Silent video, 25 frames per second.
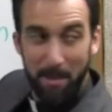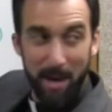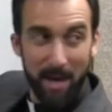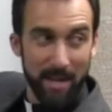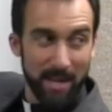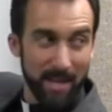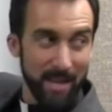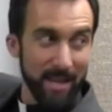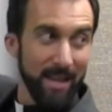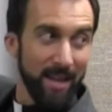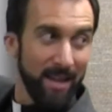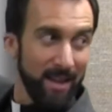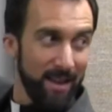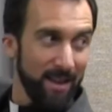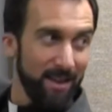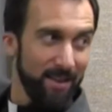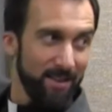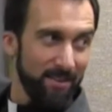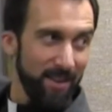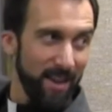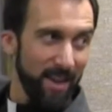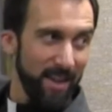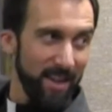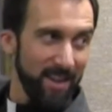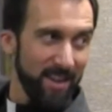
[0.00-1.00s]
money,
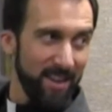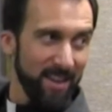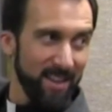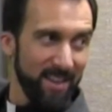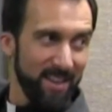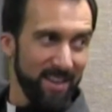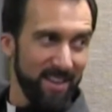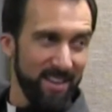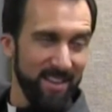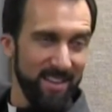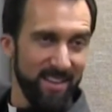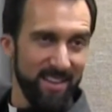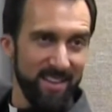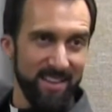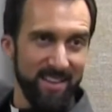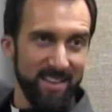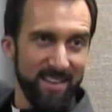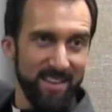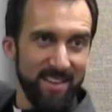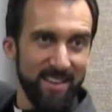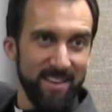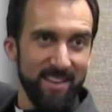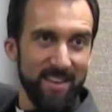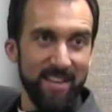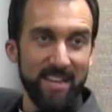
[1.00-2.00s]
right?
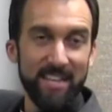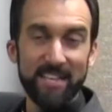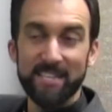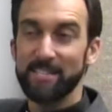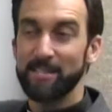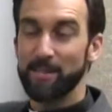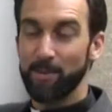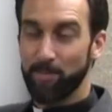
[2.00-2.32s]
Is